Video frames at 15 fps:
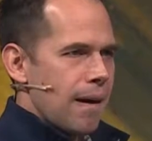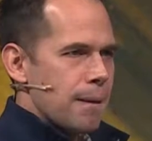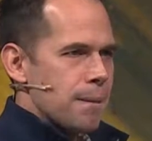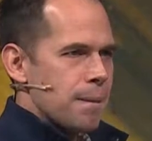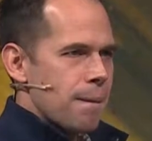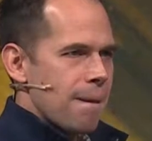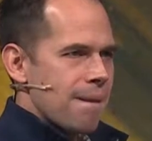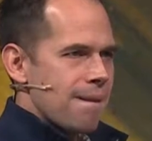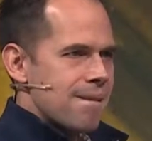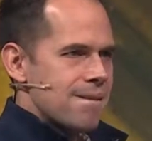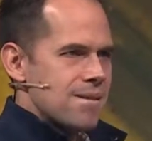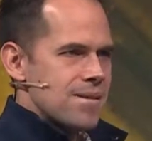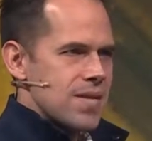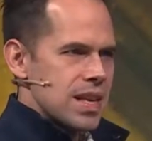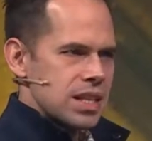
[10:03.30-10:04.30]
um,
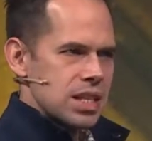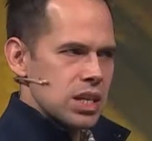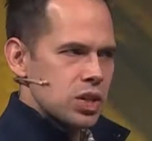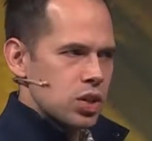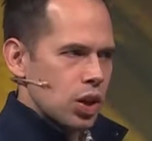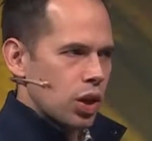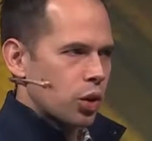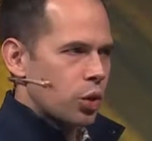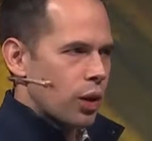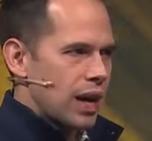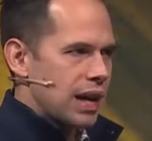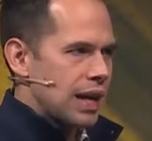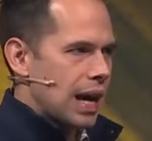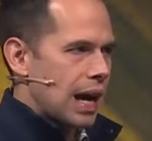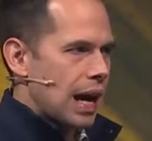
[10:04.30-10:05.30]
this is a
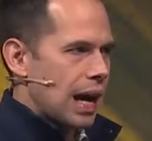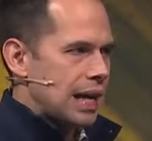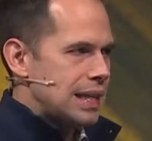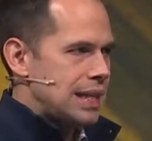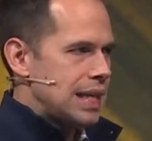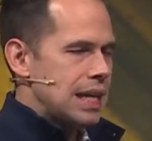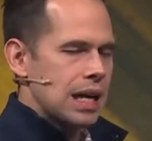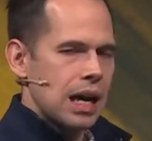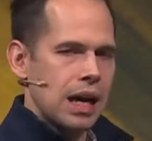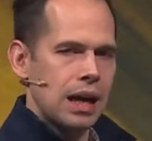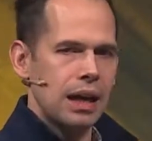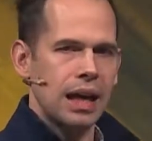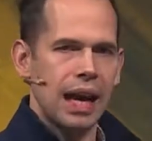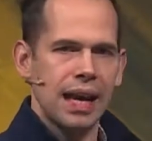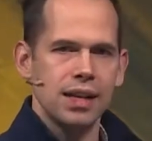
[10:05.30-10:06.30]
great
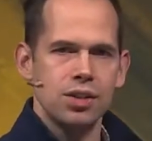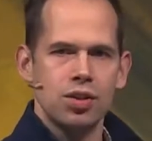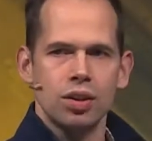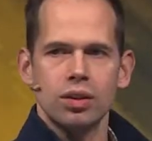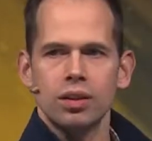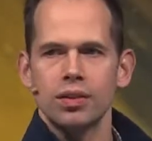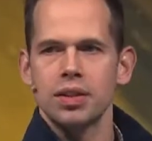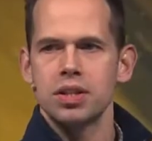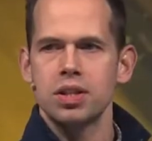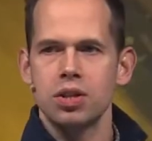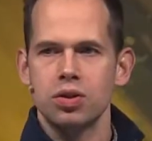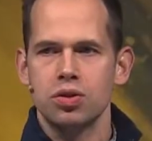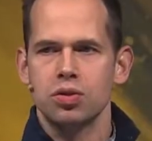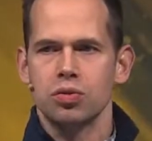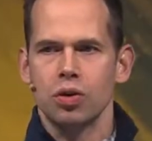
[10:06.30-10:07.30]
idea, angel. This
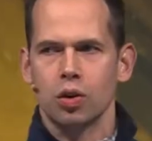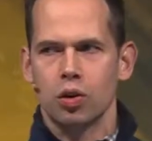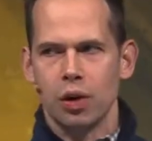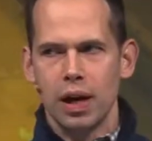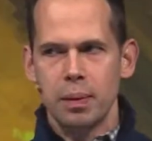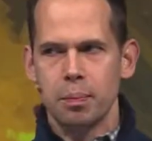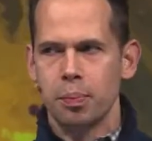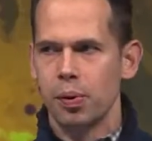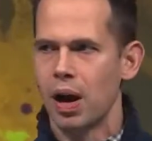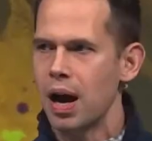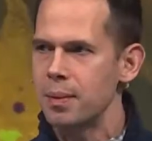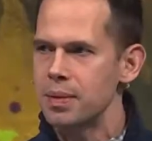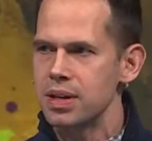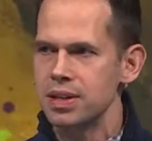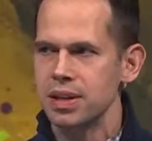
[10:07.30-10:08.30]
is a great
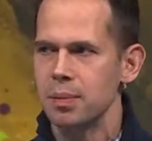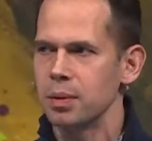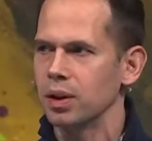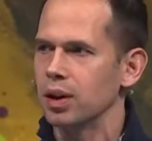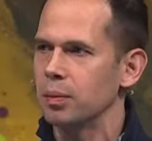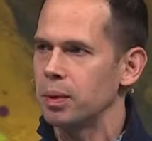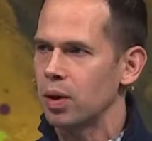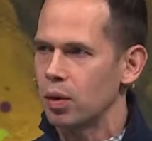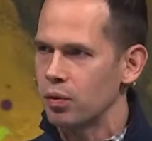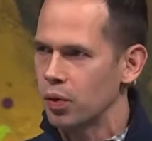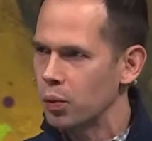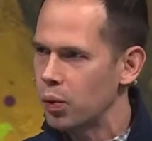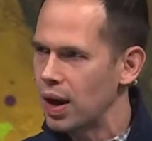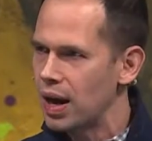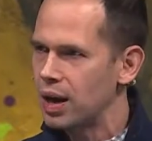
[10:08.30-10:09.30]
promise. I'm a little bit
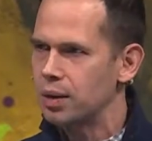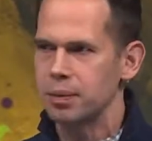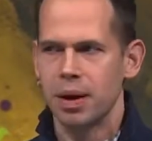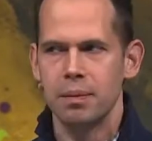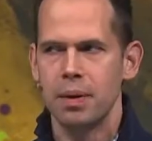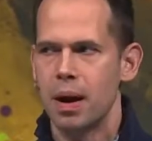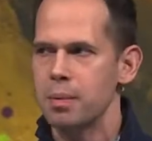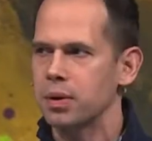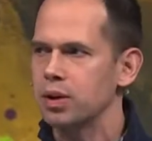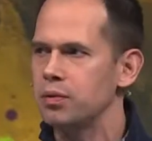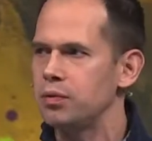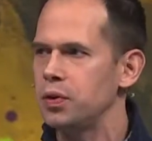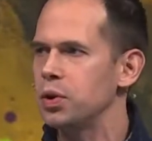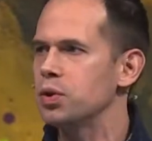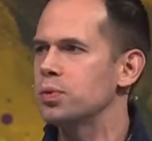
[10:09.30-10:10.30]
overwhelmed. I'm, I'm
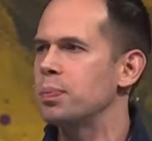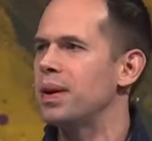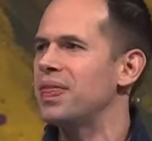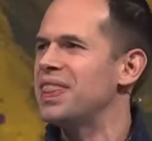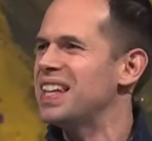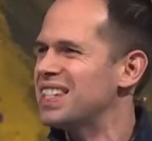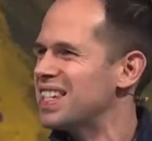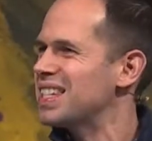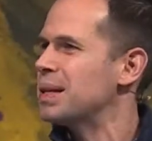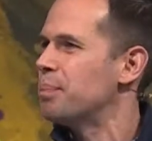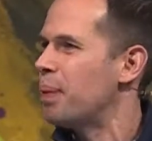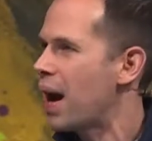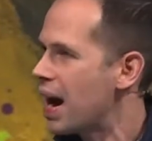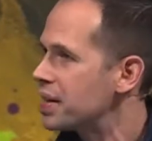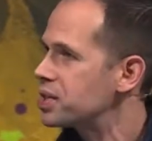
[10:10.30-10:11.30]
confused, but this is
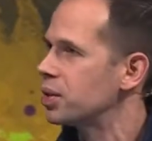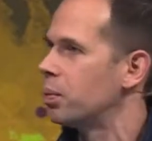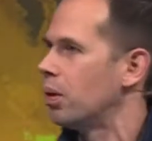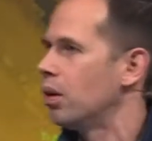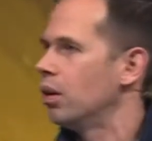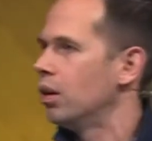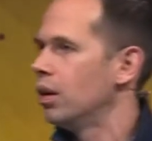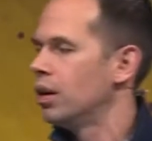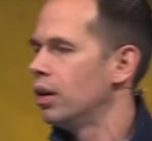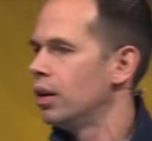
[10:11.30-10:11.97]
impossible.